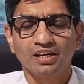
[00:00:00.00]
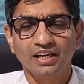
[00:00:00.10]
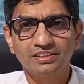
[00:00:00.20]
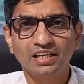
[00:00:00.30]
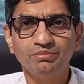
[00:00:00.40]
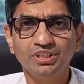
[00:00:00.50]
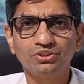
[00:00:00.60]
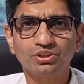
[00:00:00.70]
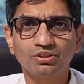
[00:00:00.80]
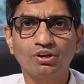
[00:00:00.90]

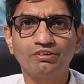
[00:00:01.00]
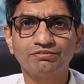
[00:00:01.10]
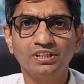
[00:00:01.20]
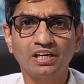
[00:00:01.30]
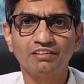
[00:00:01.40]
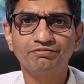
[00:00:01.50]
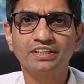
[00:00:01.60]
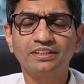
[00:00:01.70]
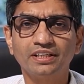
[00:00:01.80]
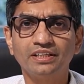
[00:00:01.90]
examination of the
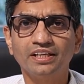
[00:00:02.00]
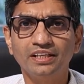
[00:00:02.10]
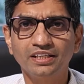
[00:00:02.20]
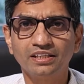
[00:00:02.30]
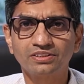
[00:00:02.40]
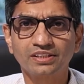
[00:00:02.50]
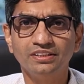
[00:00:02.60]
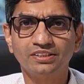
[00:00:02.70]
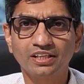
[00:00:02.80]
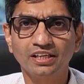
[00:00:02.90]
affected area
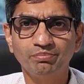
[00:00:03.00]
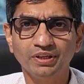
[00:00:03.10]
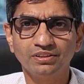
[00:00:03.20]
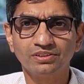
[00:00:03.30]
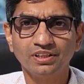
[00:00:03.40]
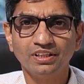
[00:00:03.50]
skin scrapings